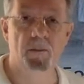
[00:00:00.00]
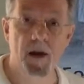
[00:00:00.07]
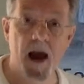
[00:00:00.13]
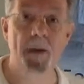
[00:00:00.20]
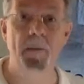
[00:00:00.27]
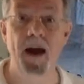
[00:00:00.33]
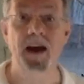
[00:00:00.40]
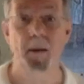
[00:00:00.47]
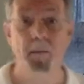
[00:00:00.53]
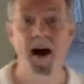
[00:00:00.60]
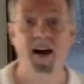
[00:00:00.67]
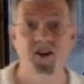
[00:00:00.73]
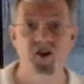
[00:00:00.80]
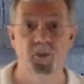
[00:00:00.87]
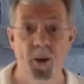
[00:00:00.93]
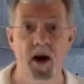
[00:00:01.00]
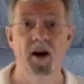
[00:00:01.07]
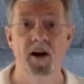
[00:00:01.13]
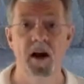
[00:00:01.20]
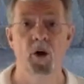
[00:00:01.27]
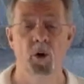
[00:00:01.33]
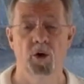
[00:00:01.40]
May I make a massive
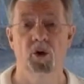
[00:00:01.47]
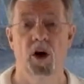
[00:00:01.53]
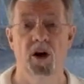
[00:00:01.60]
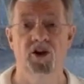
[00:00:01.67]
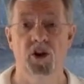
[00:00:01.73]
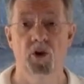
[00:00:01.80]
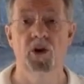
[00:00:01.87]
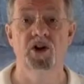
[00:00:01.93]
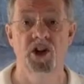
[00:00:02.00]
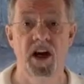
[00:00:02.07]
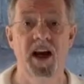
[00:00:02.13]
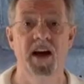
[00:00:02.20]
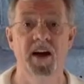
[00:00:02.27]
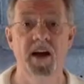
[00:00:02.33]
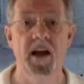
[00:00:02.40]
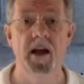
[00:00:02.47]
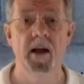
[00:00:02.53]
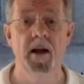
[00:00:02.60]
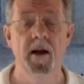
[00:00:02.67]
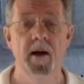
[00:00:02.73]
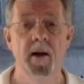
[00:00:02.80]
parallel with regards to Christianity?